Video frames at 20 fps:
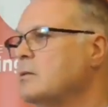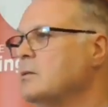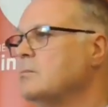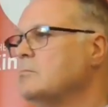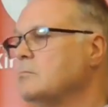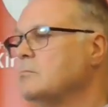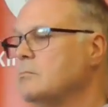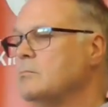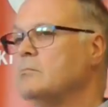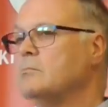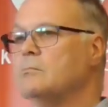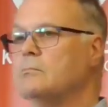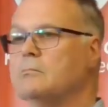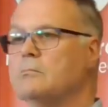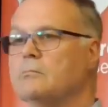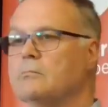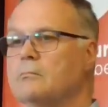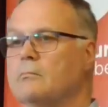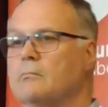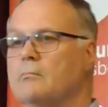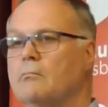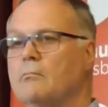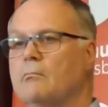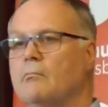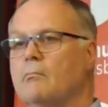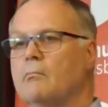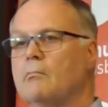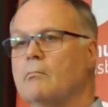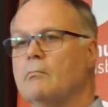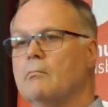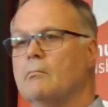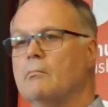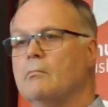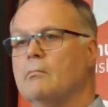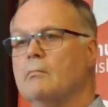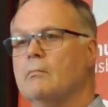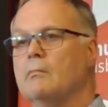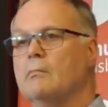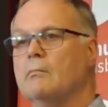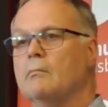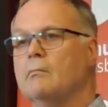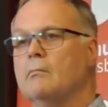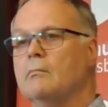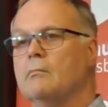Nobody speaks.